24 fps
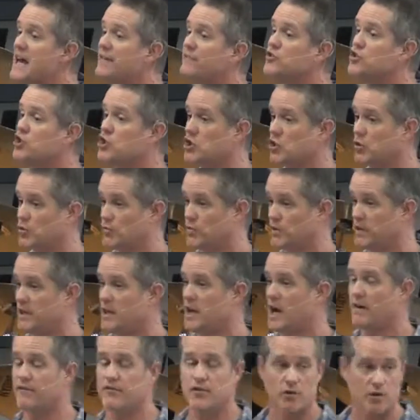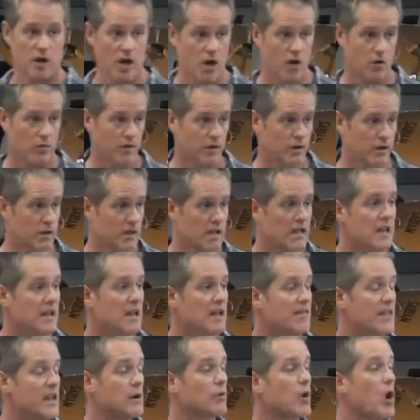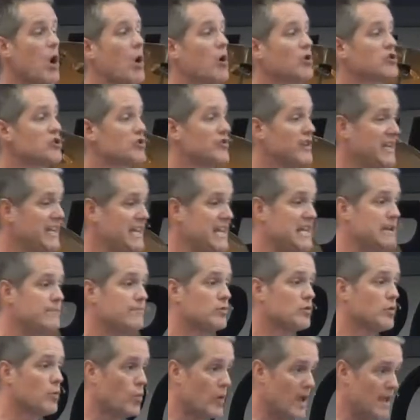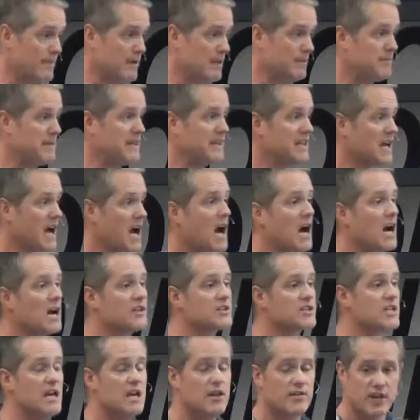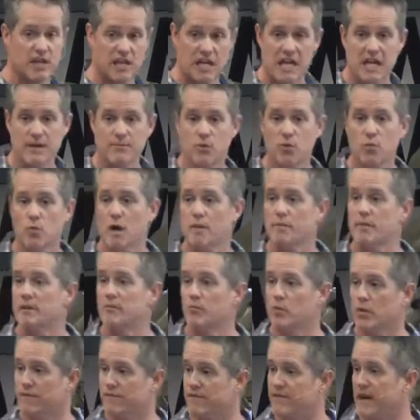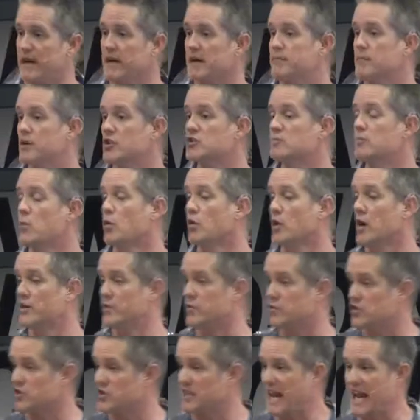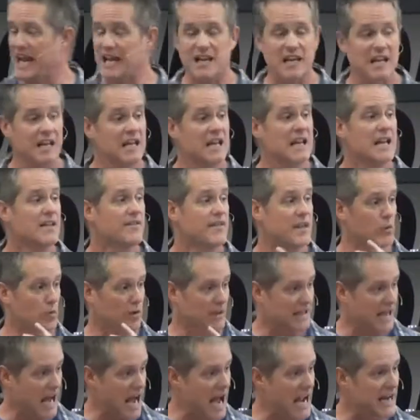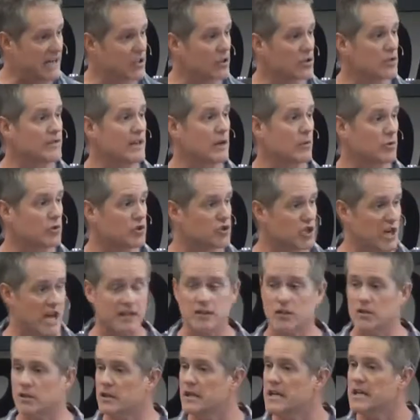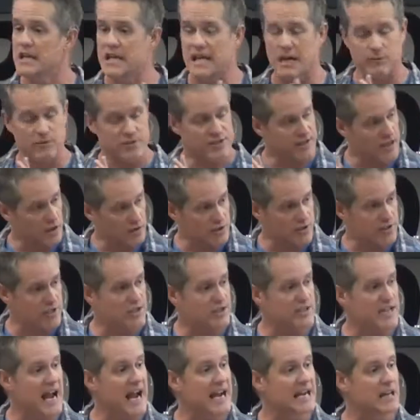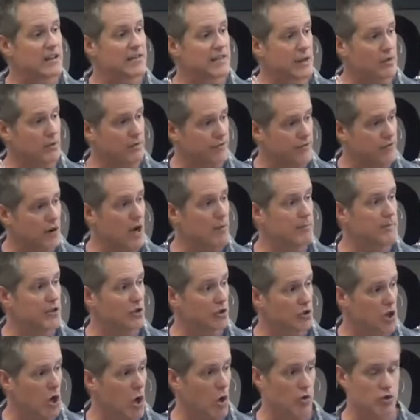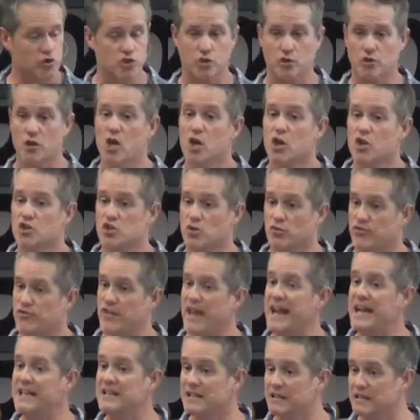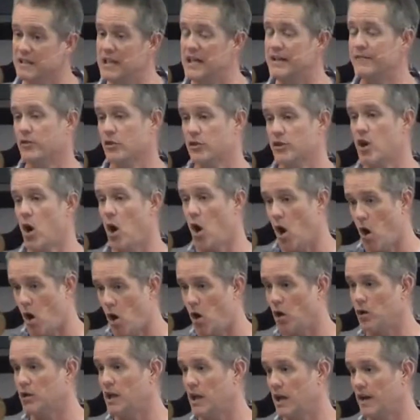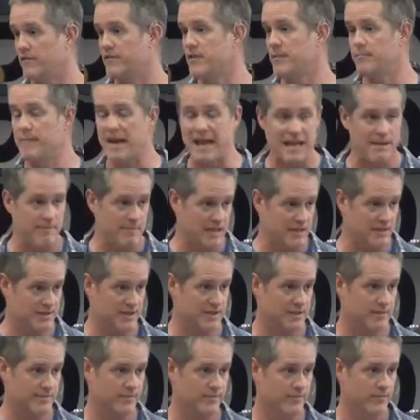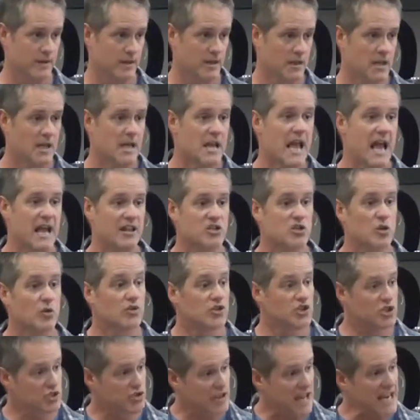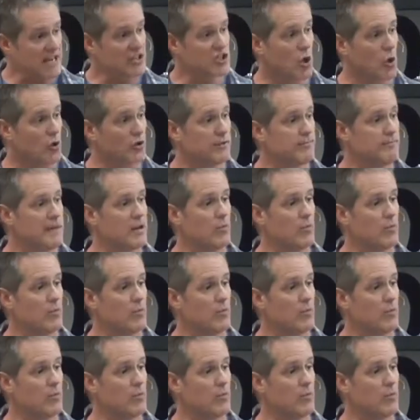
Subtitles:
have children of their own. They were also the Hebrew women because the Hebrew women were very much more understanding, they were kinder, they were gentler, it was their society they were from, and their culture. So they delivered all of the babies. And so they told